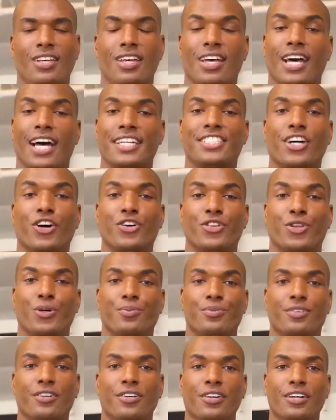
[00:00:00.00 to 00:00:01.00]
I told them,
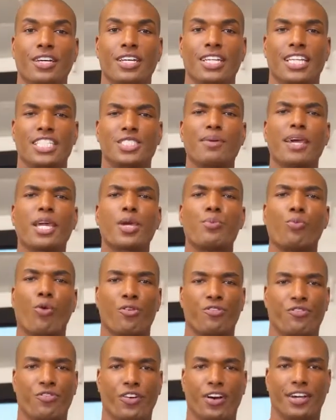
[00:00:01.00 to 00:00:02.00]
let's make it more
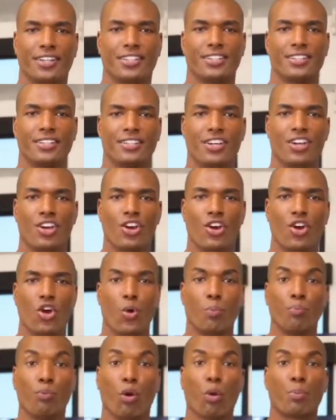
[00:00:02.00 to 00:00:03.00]
fun,
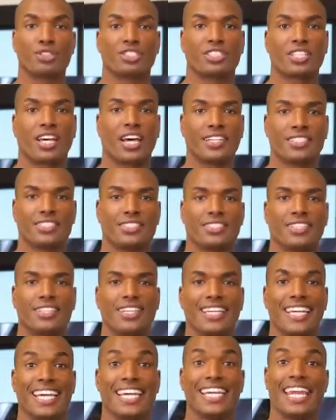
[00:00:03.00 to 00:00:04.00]
more precise,
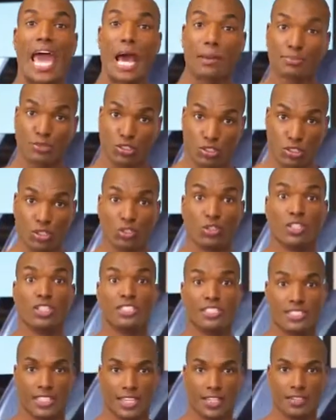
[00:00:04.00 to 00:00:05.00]
and absolutely
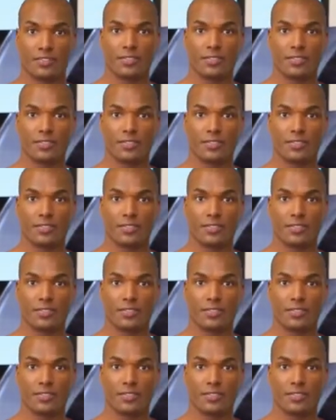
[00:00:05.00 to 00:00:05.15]
safe.